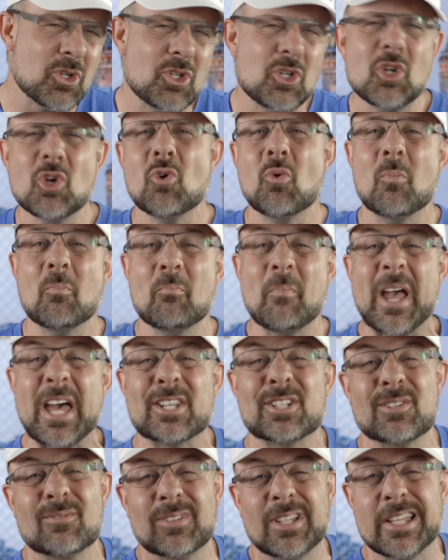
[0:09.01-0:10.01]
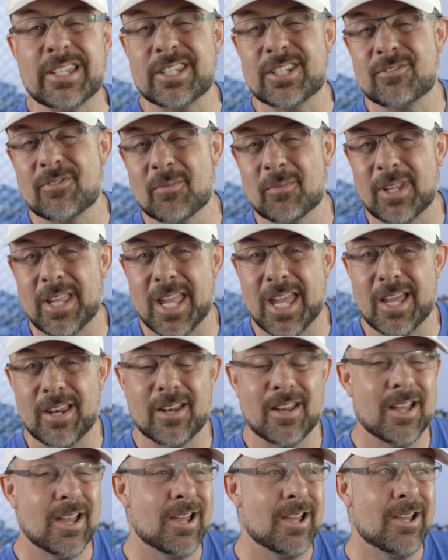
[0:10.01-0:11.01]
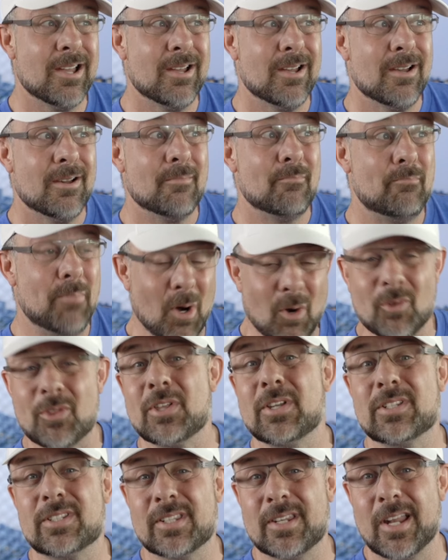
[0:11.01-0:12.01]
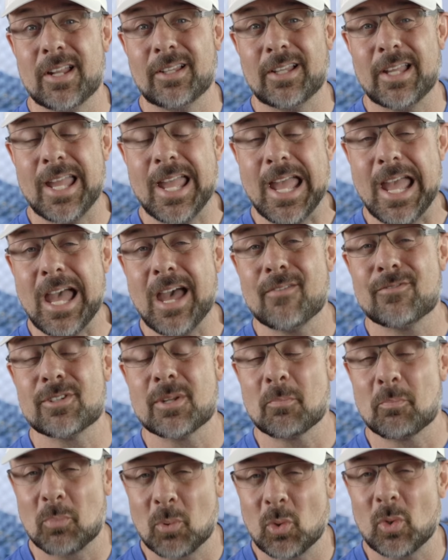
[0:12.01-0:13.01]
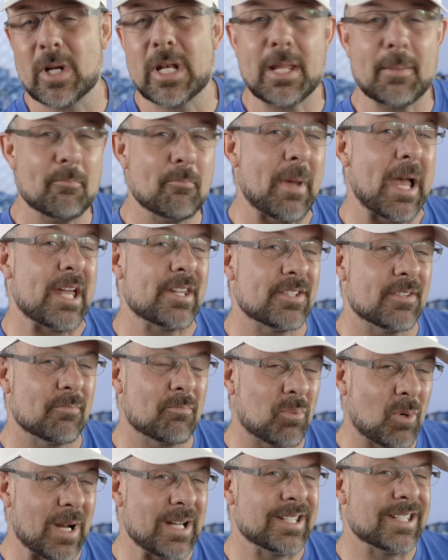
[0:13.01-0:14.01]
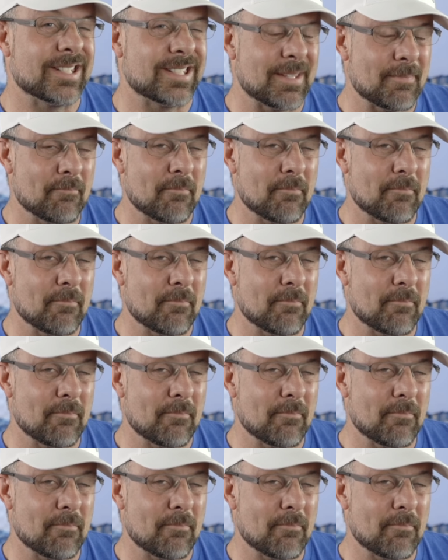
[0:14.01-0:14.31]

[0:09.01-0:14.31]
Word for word: new massive lenses from Canon. Both, incidentally, have some pretty massive prices to